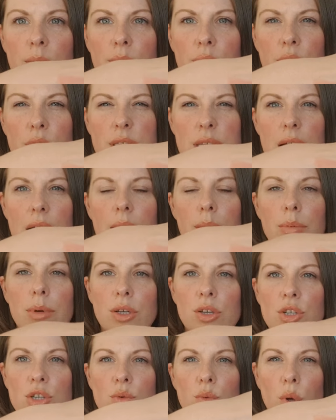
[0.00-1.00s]
butter
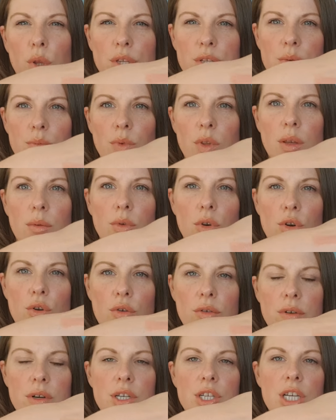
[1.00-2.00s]
because you want something
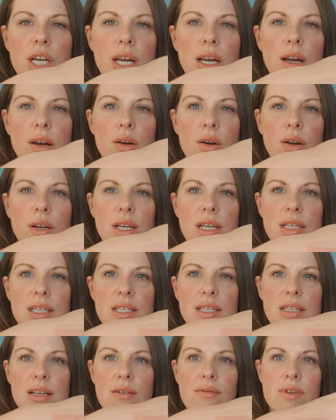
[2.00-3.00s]
nourishing and not
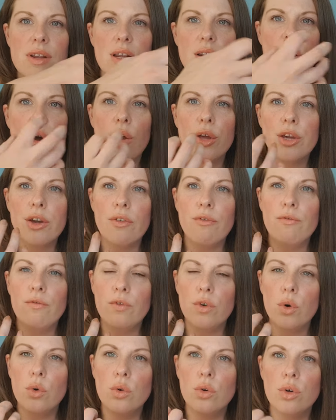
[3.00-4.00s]
necessarily like
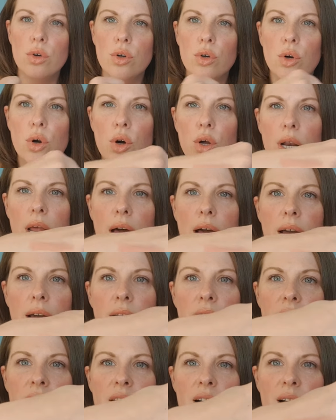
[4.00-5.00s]
full colour.
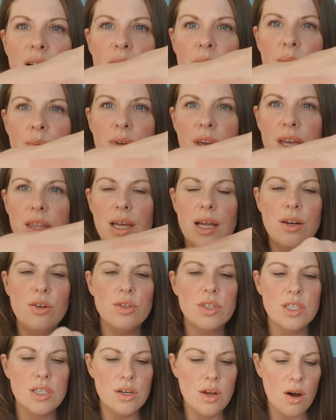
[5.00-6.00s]
Yeah, that
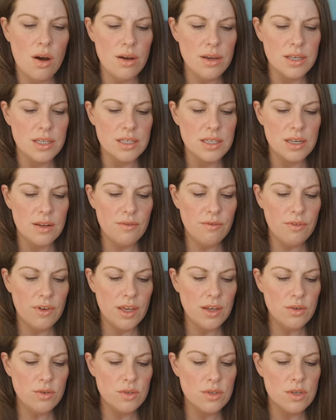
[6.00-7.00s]
looks nice and it
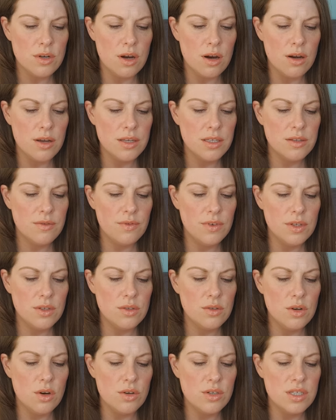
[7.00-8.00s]
feels nice. It
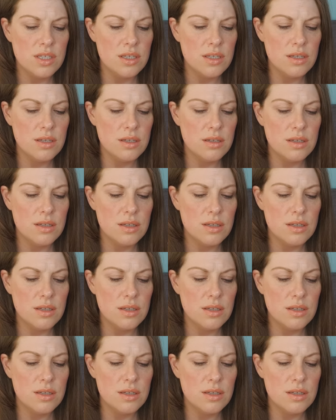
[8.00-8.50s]
feels nice and